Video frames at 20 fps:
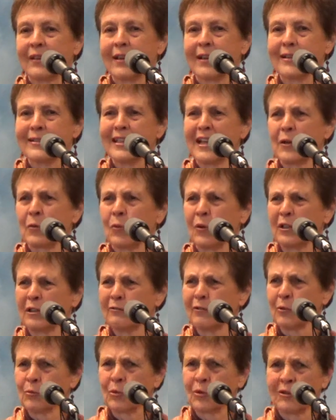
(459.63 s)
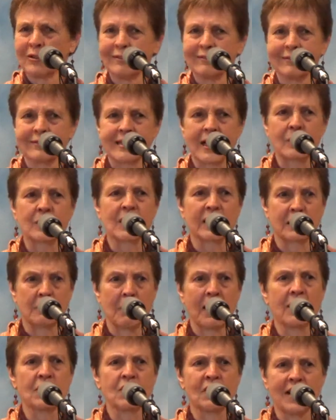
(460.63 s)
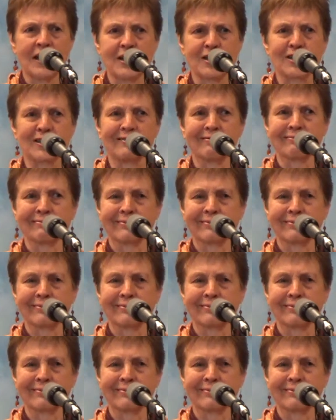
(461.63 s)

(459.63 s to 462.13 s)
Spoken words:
Isn't that a wonderful word? Sounds like imagination.